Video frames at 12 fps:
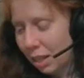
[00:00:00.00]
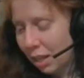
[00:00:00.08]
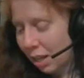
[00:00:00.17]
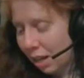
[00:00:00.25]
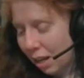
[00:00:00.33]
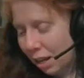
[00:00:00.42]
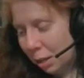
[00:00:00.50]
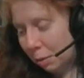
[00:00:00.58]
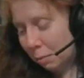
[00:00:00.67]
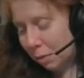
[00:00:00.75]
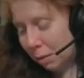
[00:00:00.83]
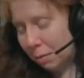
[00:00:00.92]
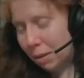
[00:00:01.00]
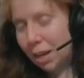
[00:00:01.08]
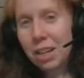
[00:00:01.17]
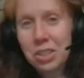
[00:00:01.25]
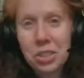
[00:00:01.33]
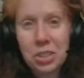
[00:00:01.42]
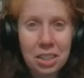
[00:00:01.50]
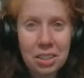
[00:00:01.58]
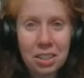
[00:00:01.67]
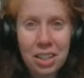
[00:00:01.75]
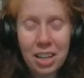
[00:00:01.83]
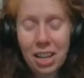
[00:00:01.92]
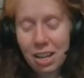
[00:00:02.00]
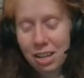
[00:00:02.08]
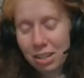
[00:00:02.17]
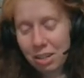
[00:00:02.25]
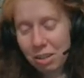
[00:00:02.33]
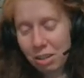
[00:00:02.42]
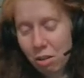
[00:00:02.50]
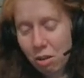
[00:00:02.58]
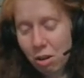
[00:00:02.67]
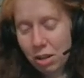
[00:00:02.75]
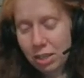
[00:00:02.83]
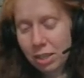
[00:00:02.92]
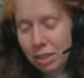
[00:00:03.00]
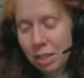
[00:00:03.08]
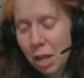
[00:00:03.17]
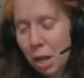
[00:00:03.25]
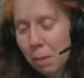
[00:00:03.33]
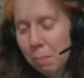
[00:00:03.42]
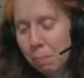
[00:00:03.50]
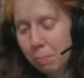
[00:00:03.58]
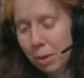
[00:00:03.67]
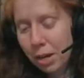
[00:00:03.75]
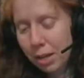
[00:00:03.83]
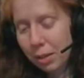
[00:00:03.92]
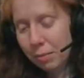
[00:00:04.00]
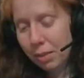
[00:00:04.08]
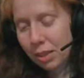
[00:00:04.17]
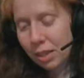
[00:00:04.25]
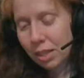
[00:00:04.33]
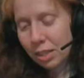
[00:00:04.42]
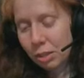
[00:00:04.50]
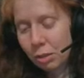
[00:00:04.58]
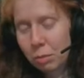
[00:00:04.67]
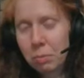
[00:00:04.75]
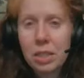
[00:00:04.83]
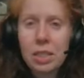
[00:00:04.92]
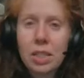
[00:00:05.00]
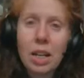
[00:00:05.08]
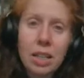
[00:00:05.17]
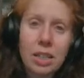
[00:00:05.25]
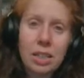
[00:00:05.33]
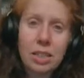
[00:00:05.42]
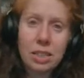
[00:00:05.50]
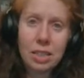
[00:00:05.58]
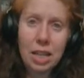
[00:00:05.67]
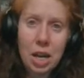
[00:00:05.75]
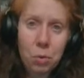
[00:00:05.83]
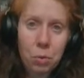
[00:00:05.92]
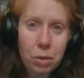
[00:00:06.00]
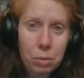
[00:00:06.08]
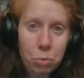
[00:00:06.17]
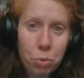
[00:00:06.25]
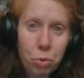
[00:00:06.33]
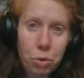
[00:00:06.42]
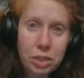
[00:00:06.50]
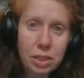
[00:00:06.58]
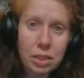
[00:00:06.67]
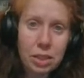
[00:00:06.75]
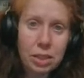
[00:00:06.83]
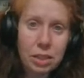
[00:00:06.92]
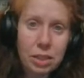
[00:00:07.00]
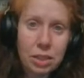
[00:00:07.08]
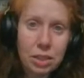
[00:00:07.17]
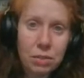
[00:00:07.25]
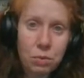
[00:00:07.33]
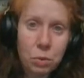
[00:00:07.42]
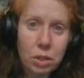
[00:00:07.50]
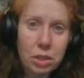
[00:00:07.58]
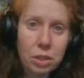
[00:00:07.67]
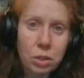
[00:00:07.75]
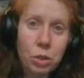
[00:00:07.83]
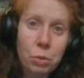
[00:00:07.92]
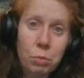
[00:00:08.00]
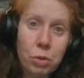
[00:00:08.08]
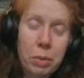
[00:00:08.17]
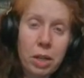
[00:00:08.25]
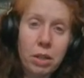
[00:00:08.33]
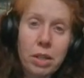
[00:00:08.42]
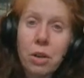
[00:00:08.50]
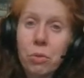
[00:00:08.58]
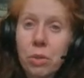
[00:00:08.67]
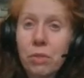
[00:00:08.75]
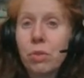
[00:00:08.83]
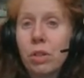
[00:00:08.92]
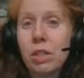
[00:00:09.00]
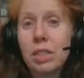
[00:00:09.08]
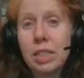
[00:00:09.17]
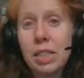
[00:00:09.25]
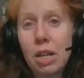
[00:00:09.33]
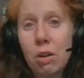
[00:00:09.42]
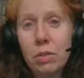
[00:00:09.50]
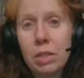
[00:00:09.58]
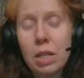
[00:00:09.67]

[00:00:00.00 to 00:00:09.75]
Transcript: Um, I'm actually a little at a loss, but this could be telling us how important it is for us to prepare, not only for ourselves,